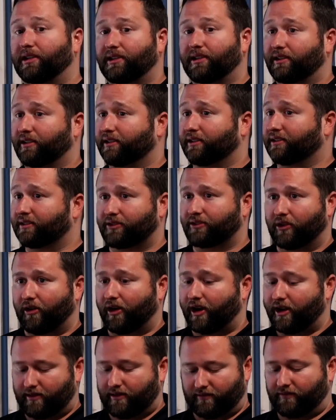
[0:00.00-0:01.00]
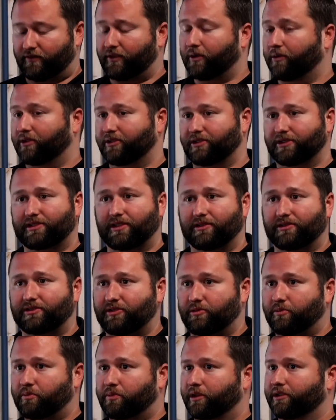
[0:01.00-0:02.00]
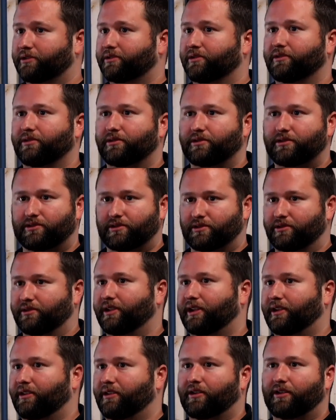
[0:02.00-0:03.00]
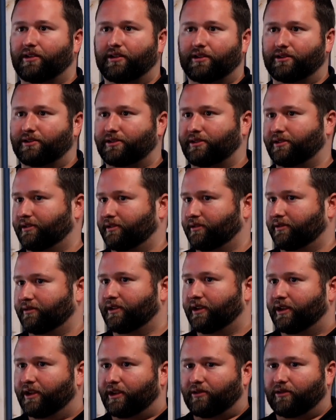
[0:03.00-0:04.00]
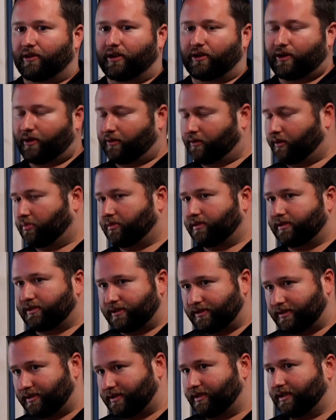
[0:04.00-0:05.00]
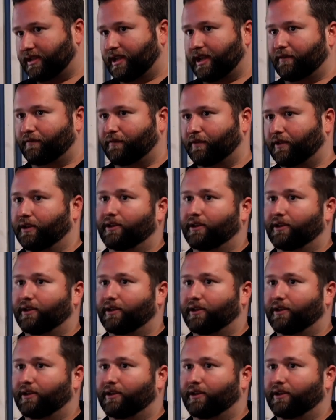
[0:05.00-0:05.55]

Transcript: it's great if you want to just go shoot pistols, shoot ARs, you know, run around with your PCC, have fun.